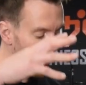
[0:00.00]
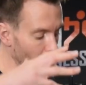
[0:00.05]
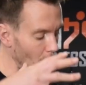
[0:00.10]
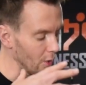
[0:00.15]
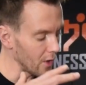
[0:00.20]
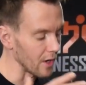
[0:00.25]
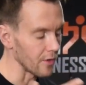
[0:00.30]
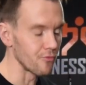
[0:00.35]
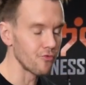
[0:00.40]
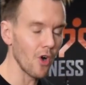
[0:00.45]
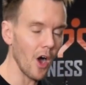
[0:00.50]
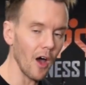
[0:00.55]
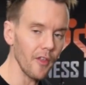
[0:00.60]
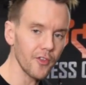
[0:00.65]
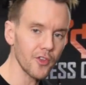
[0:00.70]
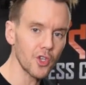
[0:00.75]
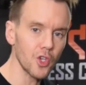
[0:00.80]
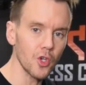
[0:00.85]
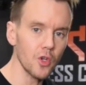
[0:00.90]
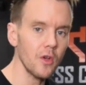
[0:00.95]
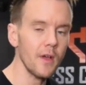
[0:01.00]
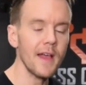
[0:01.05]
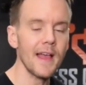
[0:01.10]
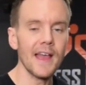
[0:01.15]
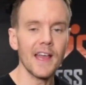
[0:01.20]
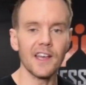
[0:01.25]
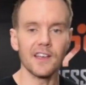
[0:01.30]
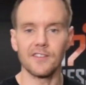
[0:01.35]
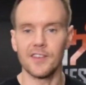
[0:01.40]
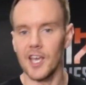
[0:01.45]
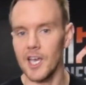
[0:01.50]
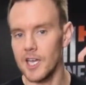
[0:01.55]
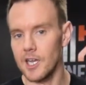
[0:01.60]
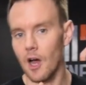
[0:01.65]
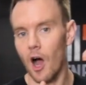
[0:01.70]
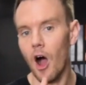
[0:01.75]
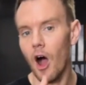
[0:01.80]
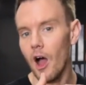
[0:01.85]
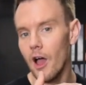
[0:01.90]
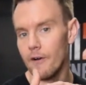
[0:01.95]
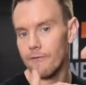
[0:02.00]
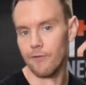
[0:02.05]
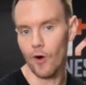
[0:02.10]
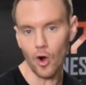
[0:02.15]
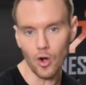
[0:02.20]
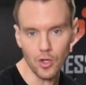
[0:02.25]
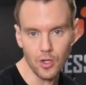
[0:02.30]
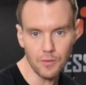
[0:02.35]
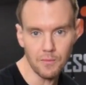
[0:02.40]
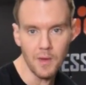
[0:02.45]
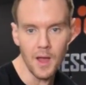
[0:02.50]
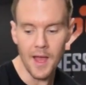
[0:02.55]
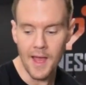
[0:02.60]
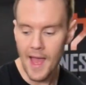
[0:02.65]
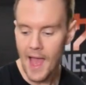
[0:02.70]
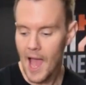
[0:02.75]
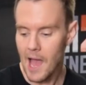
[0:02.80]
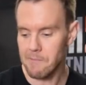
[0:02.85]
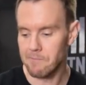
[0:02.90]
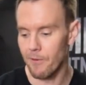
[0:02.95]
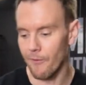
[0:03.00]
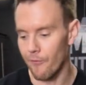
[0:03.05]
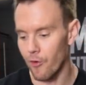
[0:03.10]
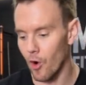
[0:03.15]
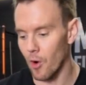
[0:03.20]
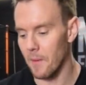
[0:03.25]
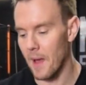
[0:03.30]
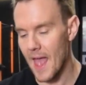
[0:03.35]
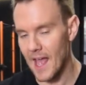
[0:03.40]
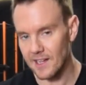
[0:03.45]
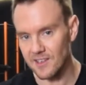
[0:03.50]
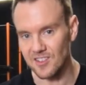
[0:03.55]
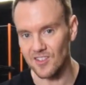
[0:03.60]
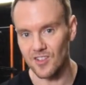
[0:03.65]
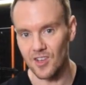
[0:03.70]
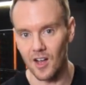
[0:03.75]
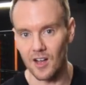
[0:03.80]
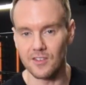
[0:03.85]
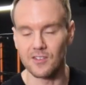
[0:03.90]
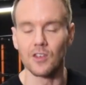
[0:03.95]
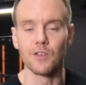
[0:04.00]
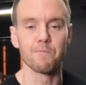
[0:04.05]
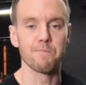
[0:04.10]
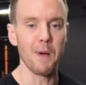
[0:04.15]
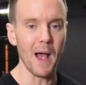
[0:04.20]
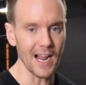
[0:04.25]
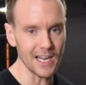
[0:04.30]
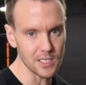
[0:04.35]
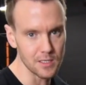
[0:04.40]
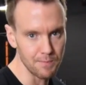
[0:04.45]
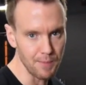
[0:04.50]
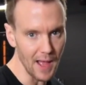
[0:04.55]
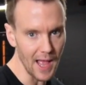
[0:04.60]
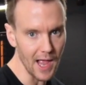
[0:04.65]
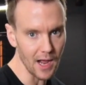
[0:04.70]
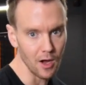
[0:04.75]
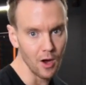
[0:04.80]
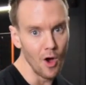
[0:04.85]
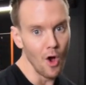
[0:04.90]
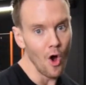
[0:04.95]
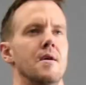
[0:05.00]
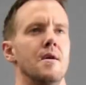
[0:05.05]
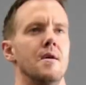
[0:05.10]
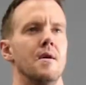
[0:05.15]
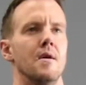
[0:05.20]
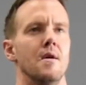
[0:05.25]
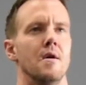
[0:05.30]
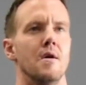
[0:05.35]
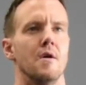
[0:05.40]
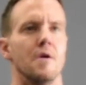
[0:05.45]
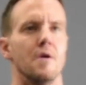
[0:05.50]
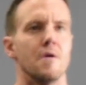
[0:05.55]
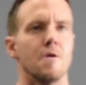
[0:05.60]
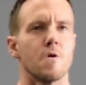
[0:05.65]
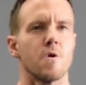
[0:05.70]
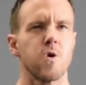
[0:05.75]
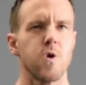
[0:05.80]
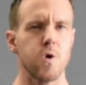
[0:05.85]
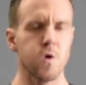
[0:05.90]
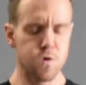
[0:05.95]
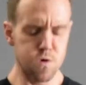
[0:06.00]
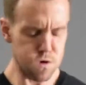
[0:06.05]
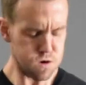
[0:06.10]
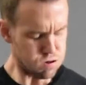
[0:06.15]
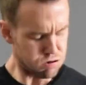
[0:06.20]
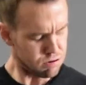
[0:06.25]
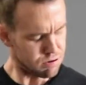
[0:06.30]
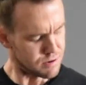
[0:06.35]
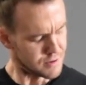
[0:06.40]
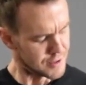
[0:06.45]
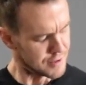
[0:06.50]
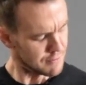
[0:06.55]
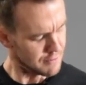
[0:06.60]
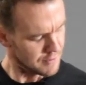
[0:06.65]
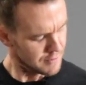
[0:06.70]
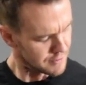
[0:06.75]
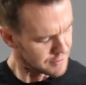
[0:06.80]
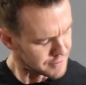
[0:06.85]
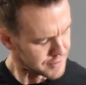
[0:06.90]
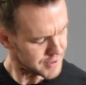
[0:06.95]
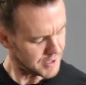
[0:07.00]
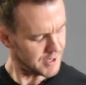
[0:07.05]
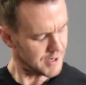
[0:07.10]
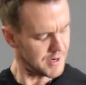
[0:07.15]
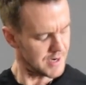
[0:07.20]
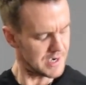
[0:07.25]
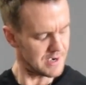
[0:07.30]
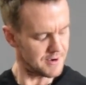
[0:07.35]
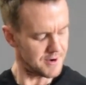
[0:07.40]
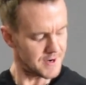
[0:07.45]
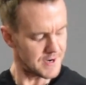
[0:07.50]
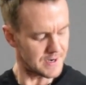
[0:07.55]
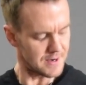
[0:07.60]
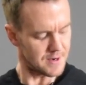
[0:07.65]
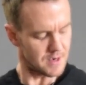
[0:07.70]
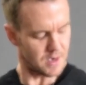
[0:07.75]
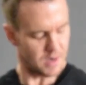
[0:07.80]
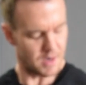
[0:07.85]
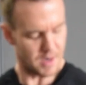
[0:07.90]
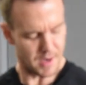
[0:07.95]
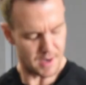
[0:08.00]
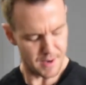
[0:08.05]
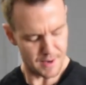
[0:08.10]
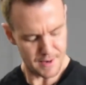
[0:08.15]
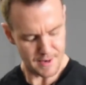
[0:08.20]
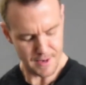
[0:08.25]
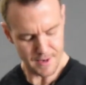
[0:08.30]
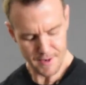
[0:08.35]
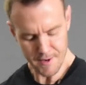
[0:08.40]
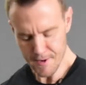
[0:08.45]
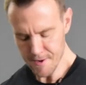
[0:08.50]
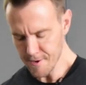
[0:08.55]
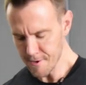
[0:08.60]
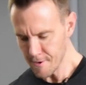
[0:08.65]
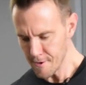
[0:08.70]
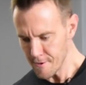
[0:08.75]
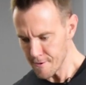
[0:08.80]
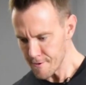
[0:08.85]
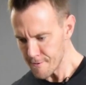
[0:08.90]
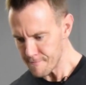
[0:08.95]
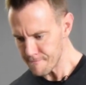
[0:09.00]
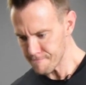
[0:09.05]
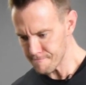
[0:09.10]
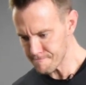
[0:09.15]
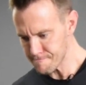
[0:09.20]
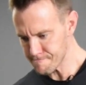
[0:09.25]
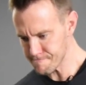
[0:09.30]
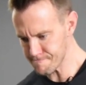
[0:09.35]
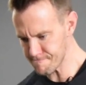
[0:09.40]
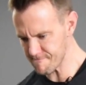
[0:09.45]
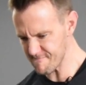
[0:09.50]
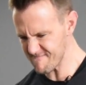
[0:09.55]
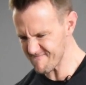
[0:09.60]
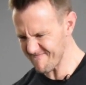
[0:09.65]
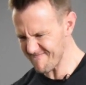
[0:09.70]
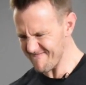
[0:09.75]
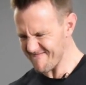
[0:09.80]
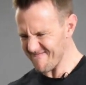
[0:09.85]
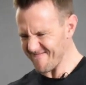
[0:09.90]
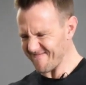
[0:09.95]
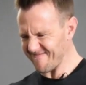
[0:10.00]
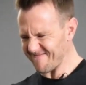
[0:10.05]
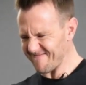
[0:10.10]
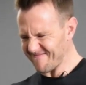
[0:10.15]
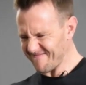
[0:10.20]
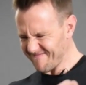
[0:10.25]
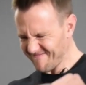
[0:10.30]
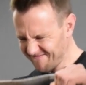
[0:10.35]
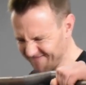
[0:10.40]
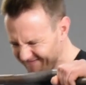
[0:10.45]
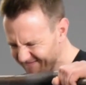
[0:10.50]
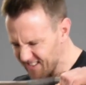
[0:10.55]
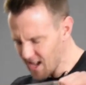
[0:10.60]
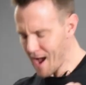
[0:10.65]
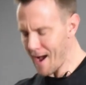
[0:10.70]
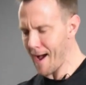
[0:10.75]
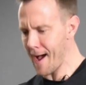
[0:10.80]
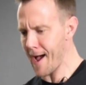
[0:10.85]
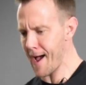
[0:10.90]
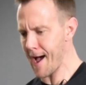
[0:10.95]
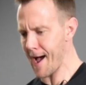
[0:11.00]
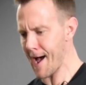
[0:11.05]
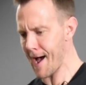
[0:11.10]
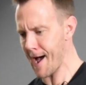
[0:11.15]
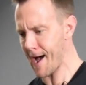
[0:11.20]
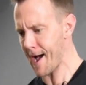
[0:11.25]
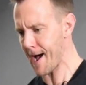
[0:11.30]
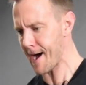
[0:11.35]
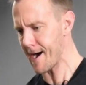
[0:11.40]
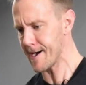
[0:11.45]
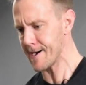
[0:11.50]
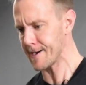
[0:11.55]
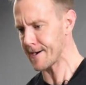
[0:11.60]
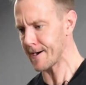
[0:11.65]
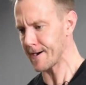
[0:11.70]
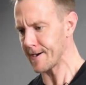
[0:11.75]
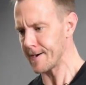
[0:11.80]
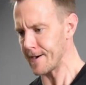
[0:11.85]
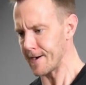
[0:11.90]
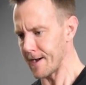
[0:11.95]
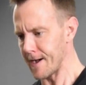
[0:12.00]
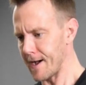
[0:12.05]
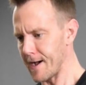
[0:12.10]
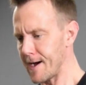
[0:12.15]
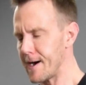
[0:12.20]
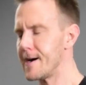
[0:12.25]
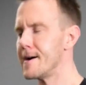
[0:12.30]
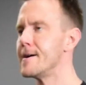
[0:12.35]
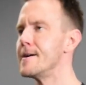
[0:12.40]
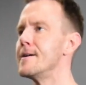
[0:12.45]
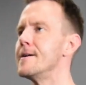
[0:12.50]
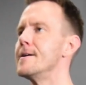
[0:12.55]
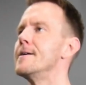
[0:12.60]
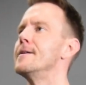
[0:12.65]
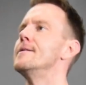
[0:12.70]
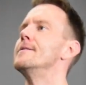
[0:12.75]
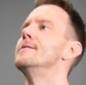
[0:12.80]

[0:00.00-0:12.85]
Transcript: What I'd rather do is hit higher volume and perform exercises back to back, or even as a circuit, so I can keep the intensity high on the muscle without using too much weight where I'm unable to perform that movement.